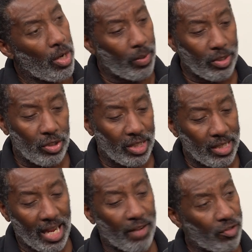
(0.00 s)
where you
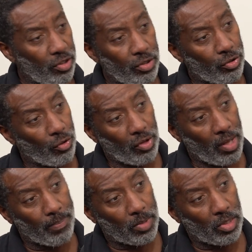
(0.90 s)
didn't have to use your
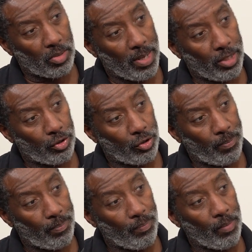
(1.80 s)
thumbs as much.
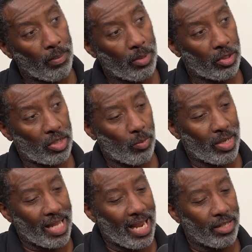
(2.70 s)
Yeah. Because
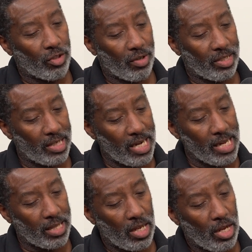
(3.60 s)
when the hands are
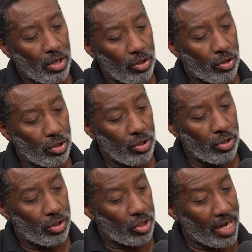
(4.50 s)
underneath, you
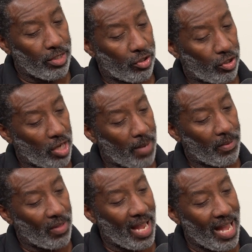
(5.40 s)
can change the shape
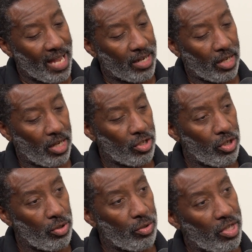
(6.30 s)
of the hand and
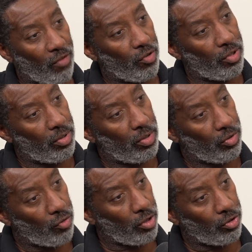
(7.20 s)
use different
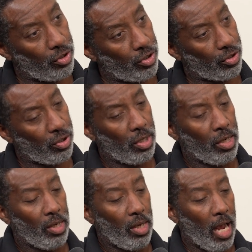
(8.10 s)
structures.
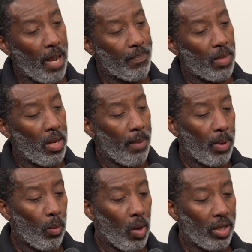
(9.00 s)

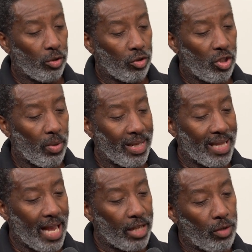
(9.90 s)
But while you're doing
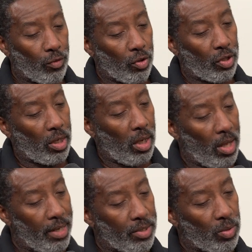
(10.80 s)
that, you've got the
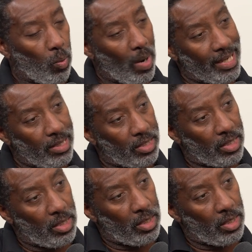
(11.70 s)
client's weight